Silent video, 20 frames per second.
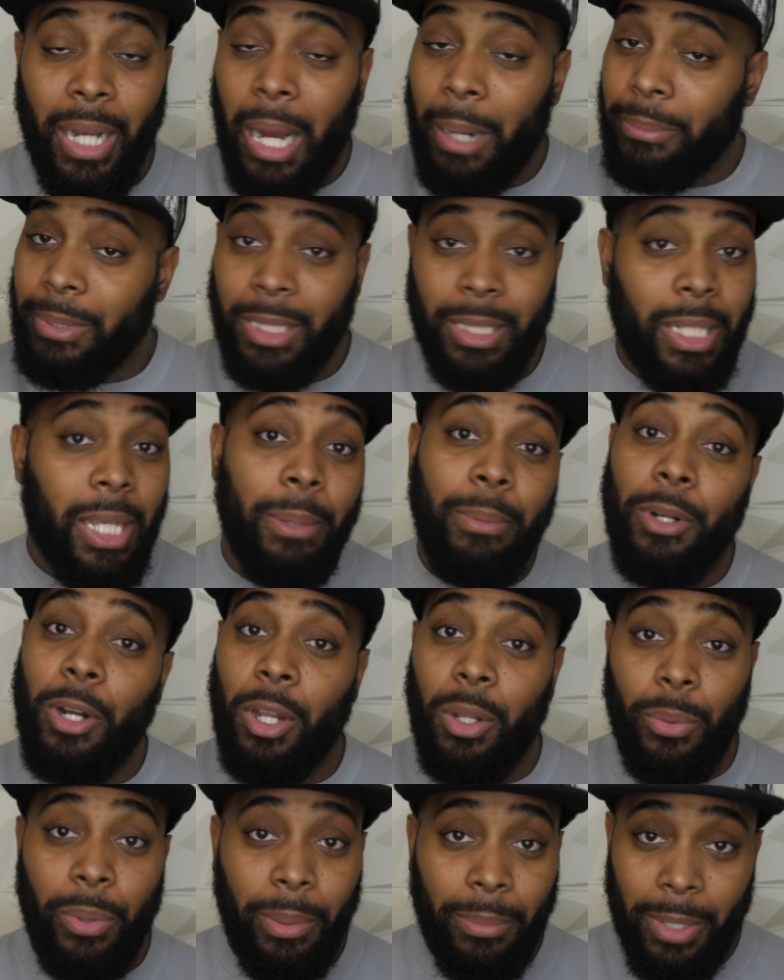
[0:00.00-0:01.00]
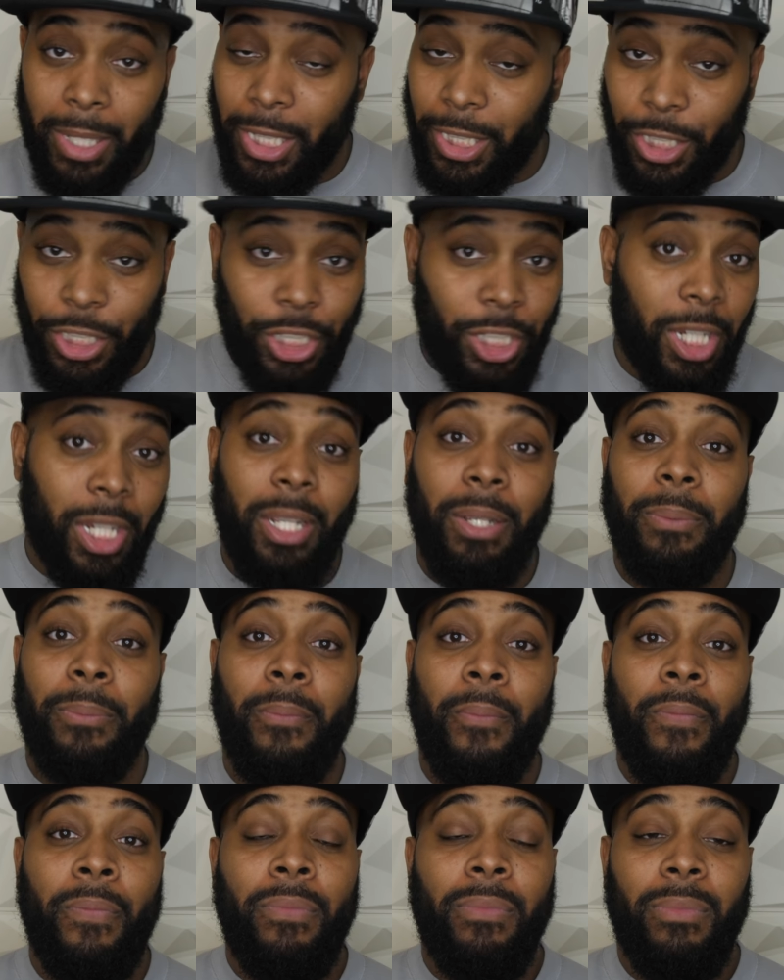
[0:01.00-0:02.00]
I'm just keep it all the way a G.
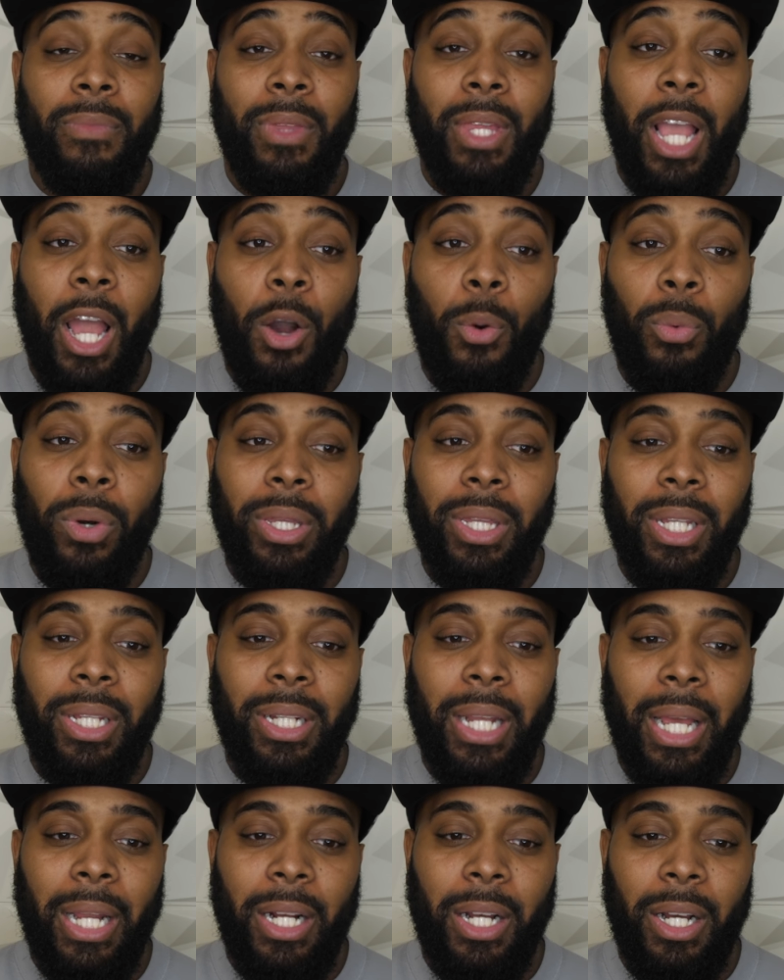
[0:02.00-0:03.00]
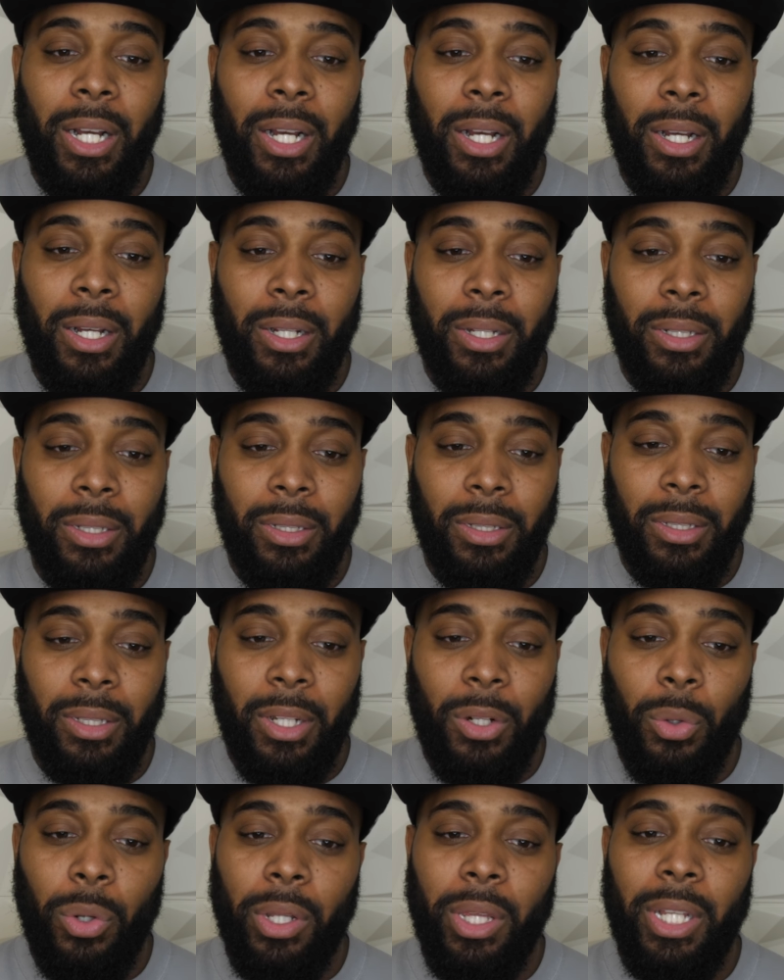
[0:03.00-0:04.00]
Now, one thing that uh,
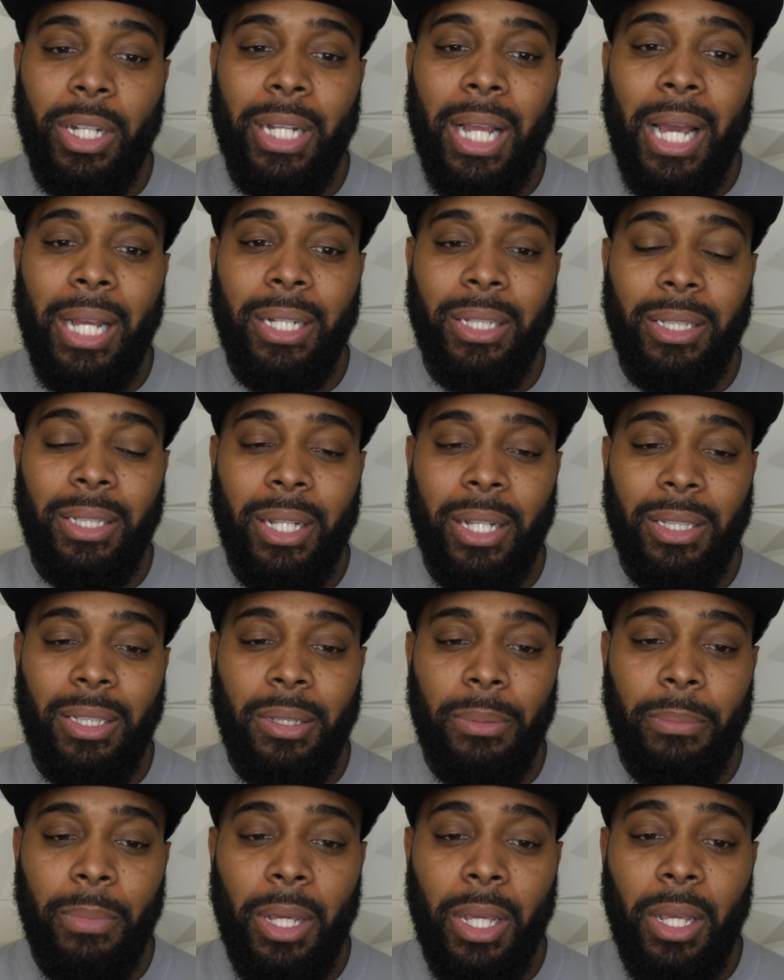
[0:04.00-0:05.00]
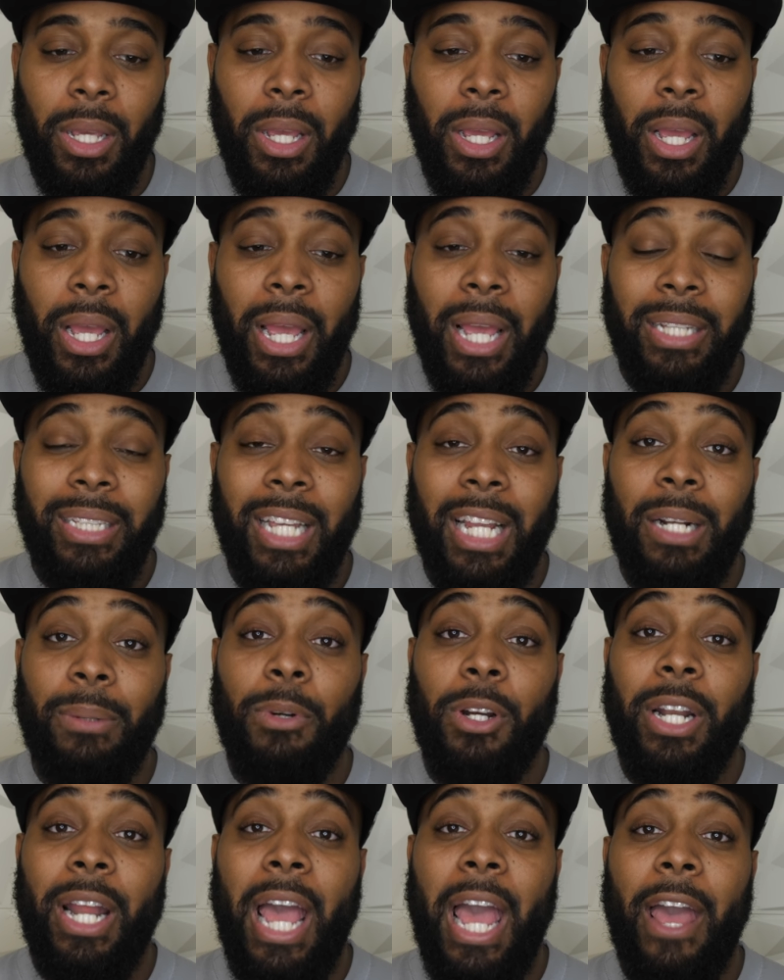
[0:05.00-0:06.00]
the orthodontist said to me is that I'm
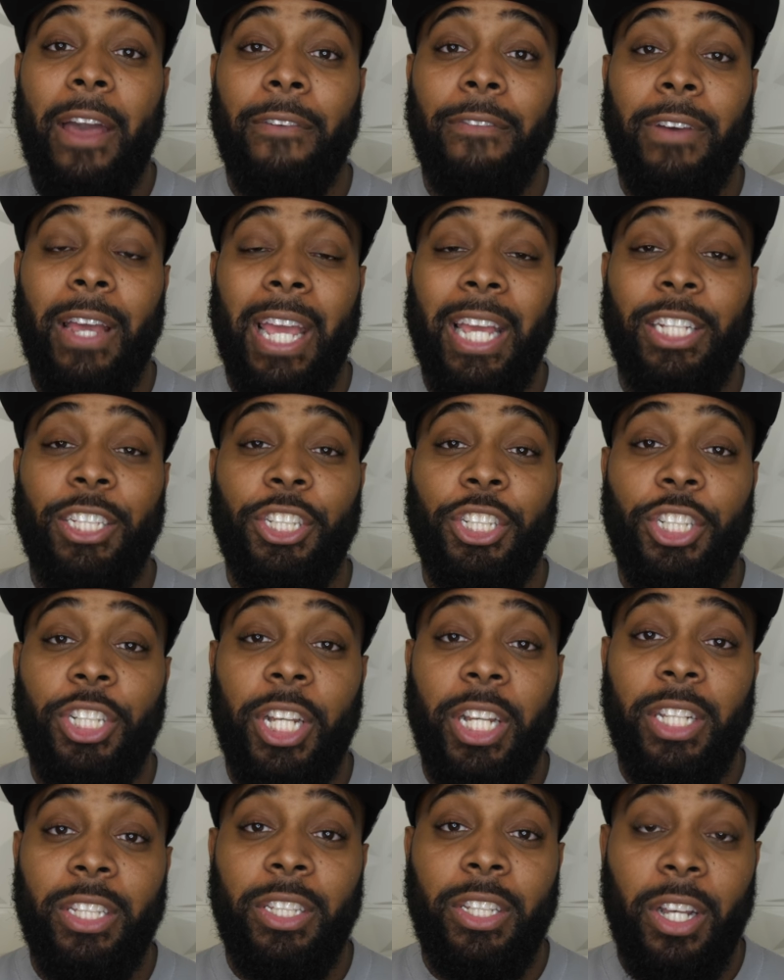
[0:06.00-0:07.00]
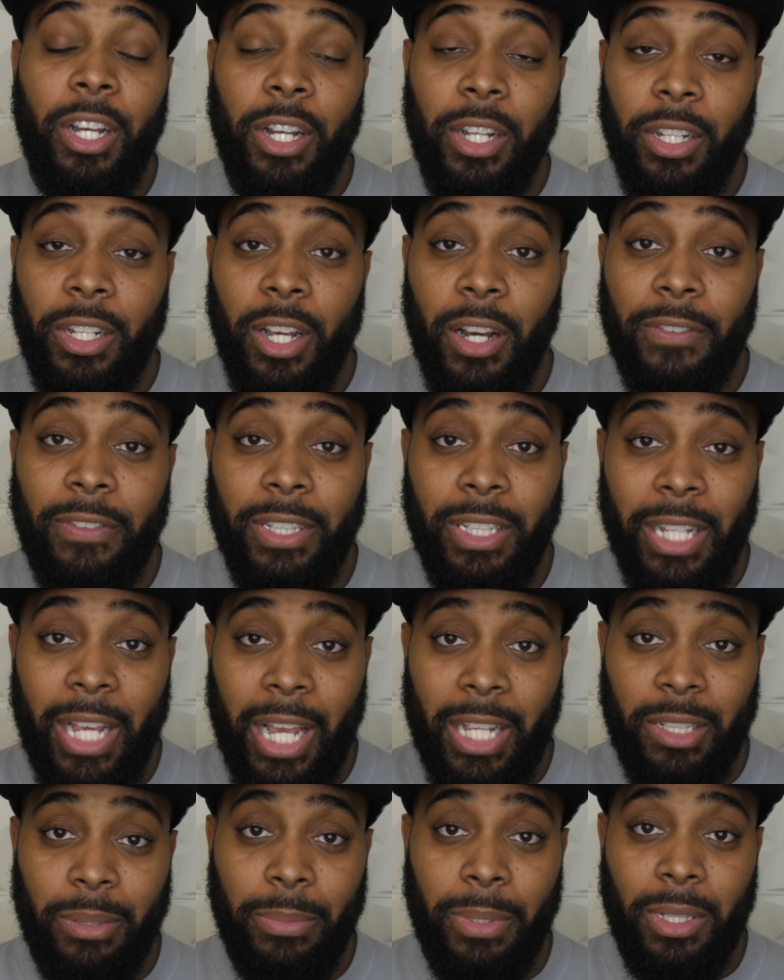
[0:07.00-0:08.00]
gonna have a shit ton of
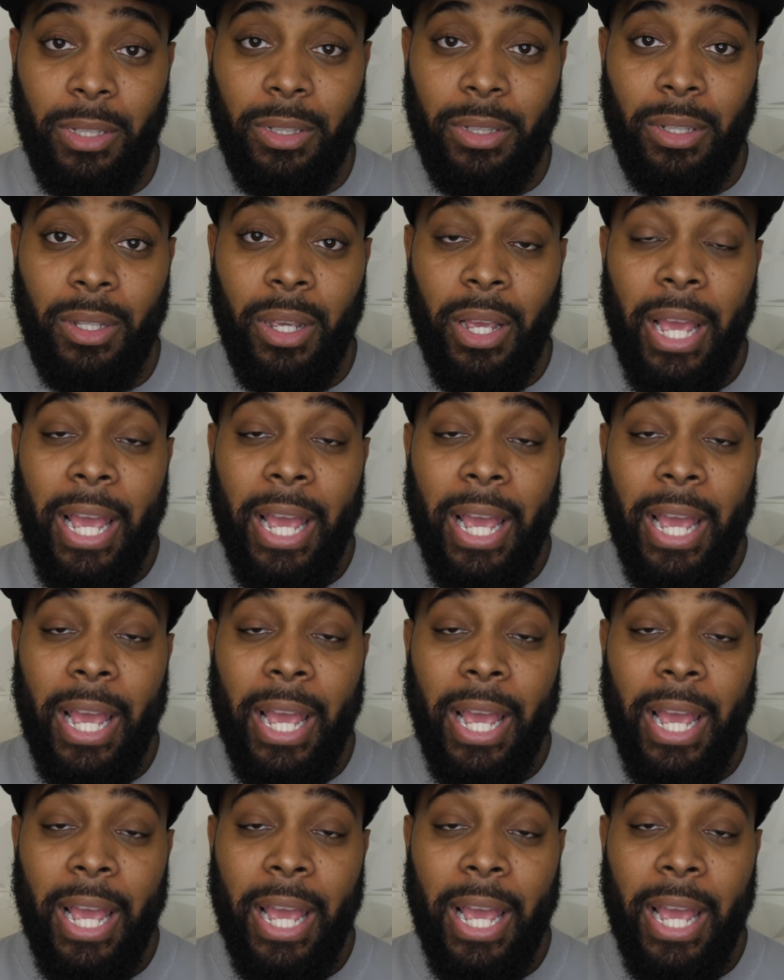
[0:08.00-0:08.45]
attachments.